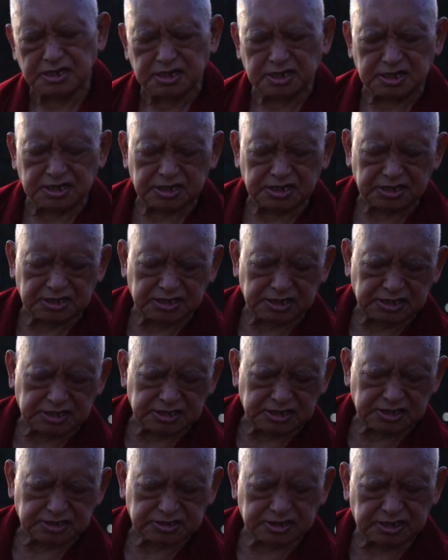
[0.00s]

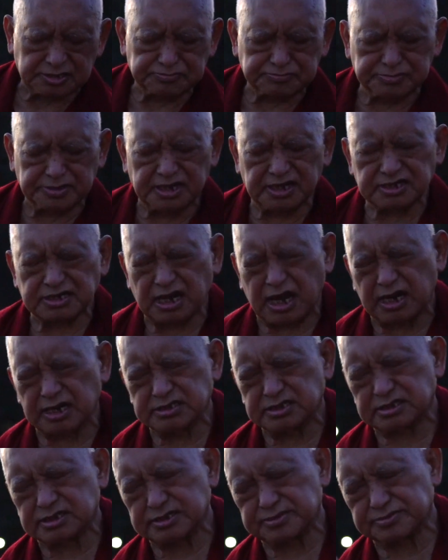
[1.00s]
Uh, then bear the
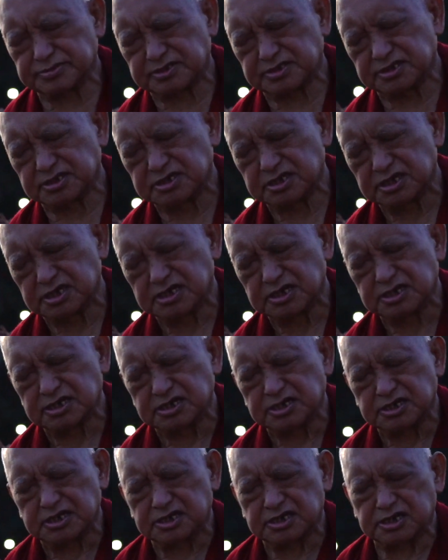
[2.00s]
hardships,
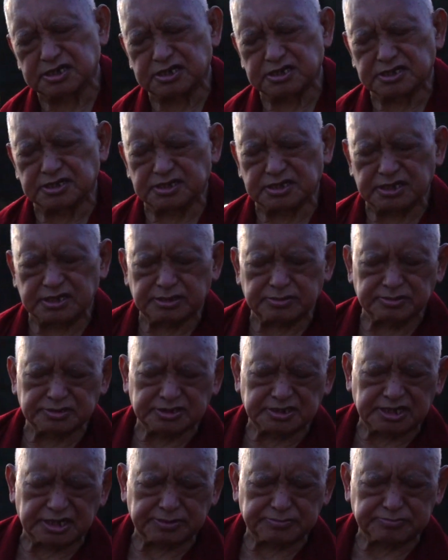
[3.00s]
uh, every
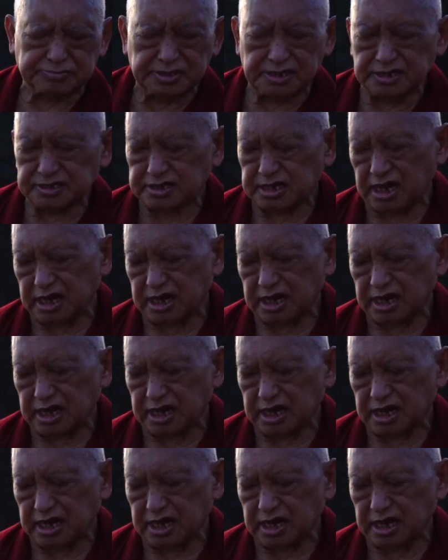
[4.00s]
day bear the